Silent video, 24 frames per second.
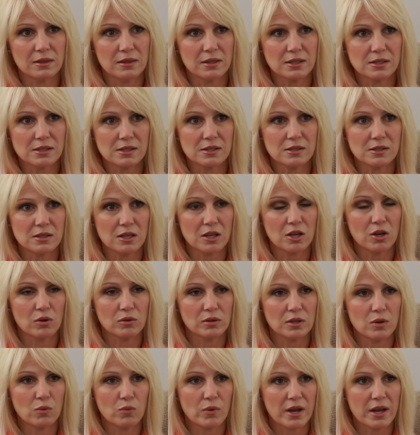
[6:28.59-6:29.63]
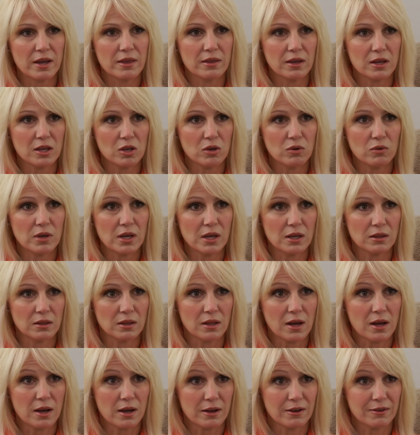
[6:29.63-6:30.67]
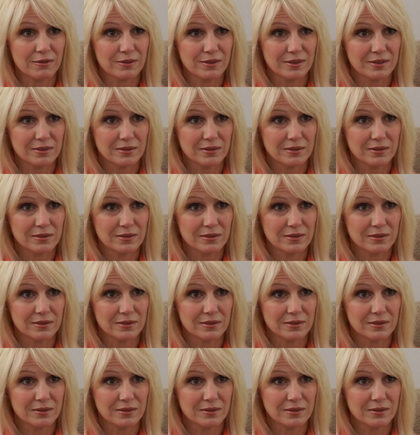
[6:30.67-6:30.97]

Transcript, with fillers: this is the only way that you get love,